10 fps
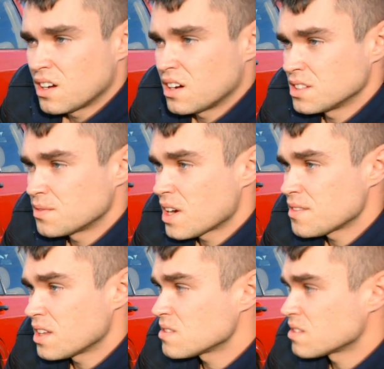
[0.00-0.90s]
under
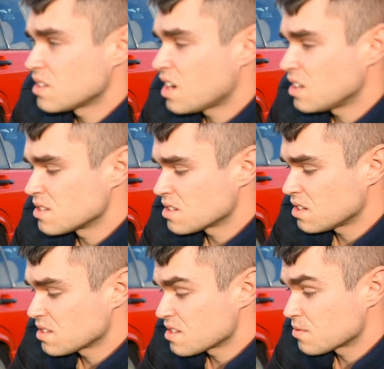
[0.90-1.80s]
$5,000
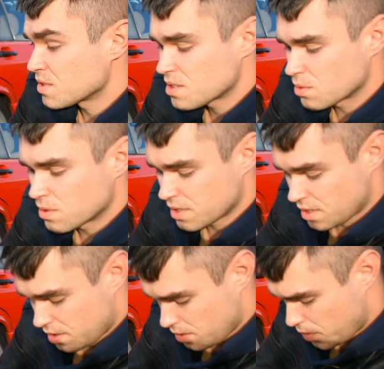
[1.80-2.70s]
once it's restored
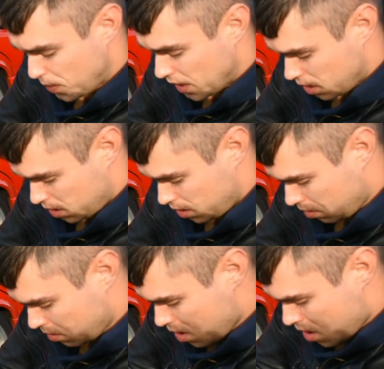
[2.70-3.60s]
and repaired, you
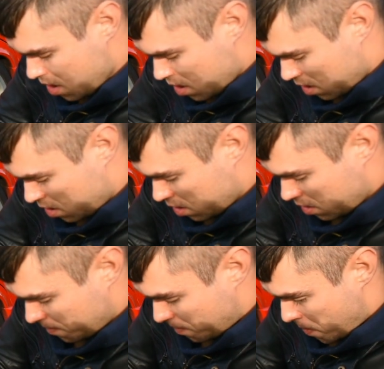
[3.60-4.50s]
know.
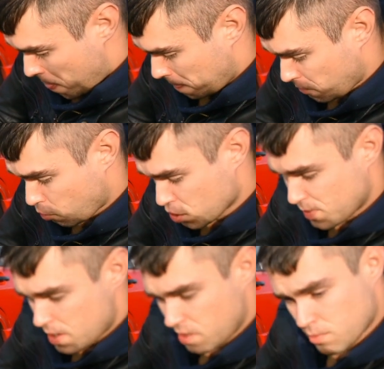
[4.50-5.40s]
Um, of course,
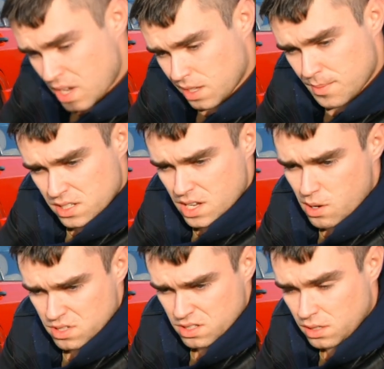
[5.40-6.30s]
mainly, mainly because I
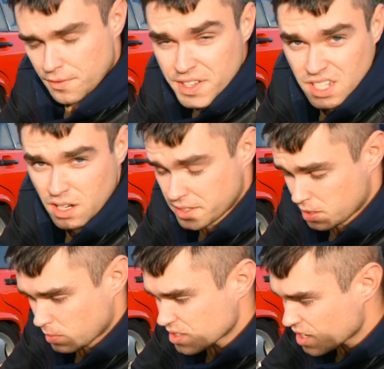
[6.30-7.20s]
was, you know, fixing
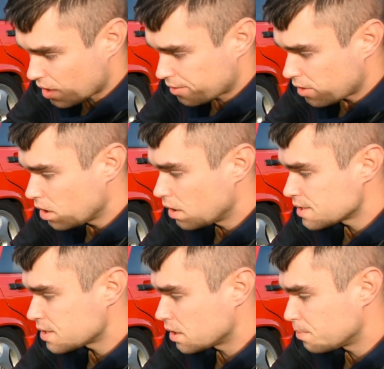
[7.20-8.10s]
everything myself
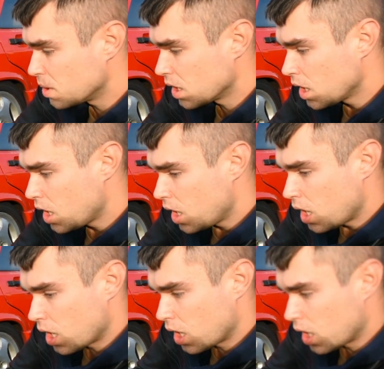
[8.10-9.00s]
and stuff, but,
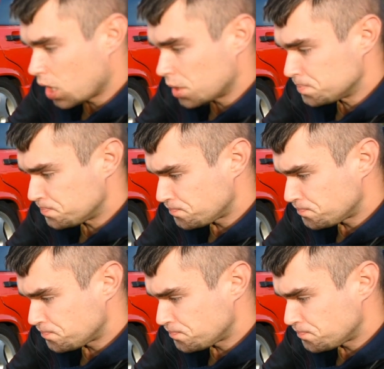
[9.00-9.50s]
um,